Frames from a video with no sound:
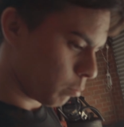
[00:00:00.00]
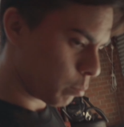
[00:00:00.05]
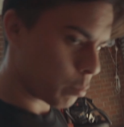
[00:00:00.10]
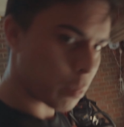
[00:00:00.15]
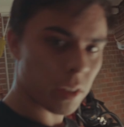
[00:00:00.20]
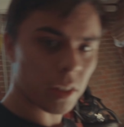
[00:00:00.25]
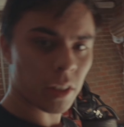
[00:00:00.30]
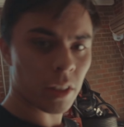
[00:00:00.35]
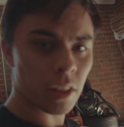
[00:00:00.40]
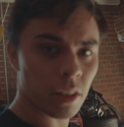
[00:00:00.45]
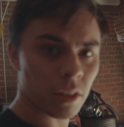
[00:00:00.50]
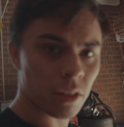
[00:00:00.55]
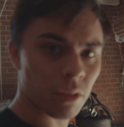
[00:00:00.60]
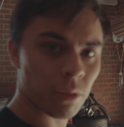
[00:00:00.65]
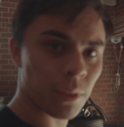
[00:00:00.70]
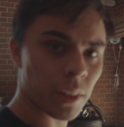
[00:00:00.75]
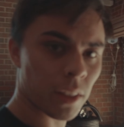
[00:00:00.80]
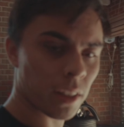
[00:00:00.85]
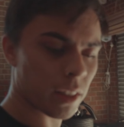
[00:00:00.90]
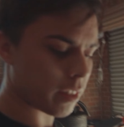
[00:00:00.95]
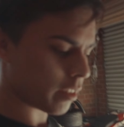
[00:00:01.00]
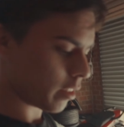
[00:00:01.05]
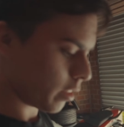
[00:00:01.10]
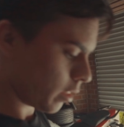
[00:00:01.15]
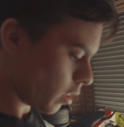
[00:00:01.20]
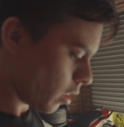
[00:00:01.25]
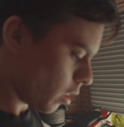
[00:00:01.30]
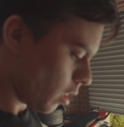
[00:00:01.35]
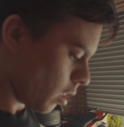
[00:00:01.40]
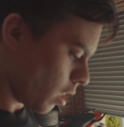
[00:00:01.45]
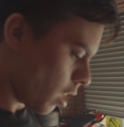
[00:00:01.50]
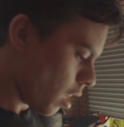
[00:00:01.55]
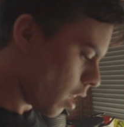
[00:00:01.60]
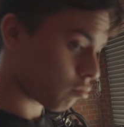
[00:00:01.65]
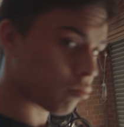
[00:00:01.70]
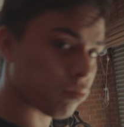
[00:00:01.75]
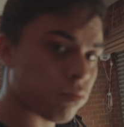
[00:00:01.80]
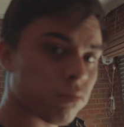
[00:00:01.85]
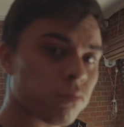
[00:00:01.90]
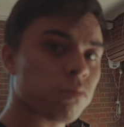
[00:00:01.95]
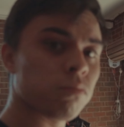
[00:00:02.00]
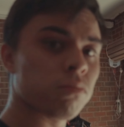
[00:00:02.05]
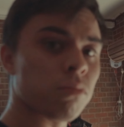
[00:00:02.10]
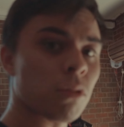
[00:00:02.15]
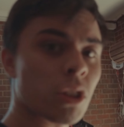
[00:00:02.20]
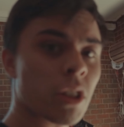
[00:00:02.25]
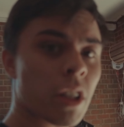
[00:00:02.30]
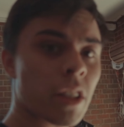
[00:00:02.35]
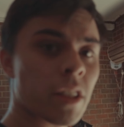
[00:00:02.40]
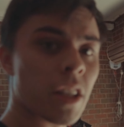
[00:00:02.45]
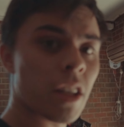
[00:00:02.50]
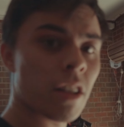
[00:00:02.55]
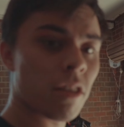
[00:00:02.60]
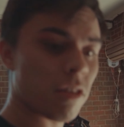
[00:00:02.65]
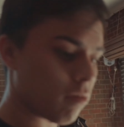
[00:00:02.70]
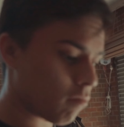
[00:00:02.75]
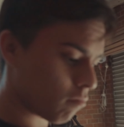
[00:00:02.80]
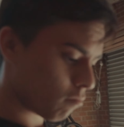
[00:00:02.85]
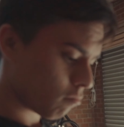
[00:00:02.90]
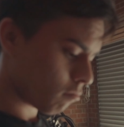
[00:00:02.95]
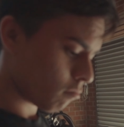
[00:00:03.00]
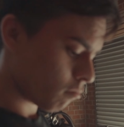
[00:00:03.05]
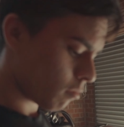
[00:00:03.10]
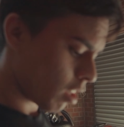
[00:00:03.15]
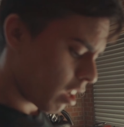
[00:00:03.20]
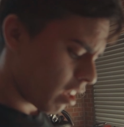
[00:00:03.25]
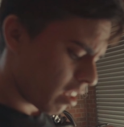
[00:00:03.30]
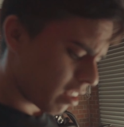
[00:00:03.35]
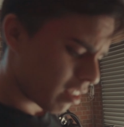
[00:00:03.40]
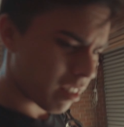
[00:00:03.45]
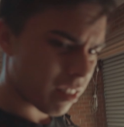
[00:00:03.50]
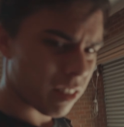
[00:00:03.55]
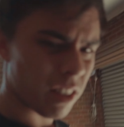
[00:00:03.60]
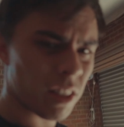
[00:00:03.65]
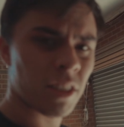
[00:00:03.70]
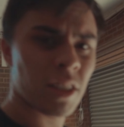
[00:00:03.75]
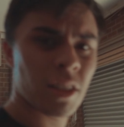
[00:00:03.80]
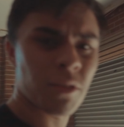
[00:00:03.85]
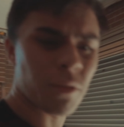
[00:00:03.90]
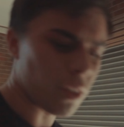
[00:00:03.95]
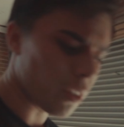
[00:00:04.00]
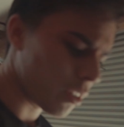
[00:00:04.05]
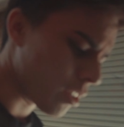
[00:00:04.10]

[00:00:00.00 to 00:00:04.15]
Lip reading: put down the filler. We'll try sand it. I did feel